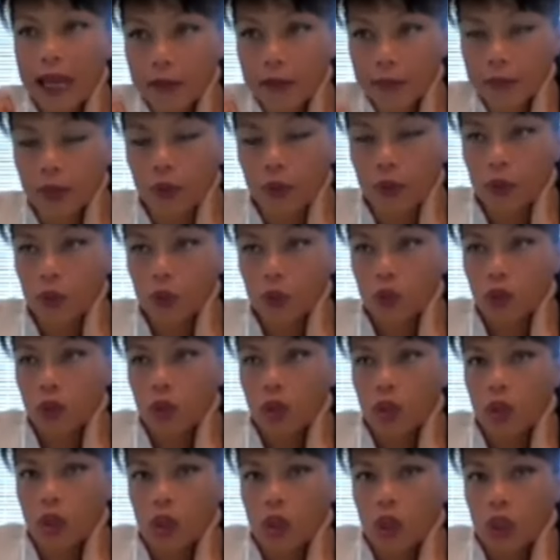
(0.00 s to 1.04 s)
able
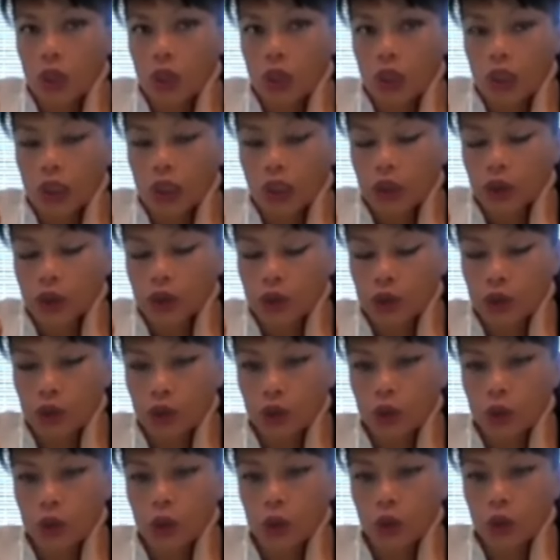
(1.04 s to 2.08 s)

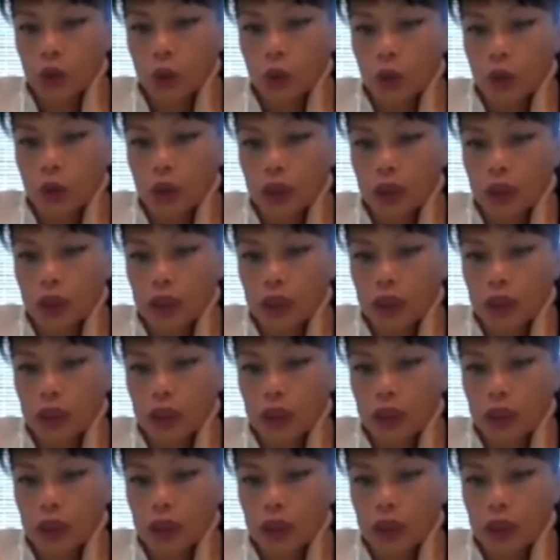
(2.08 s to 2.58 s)
to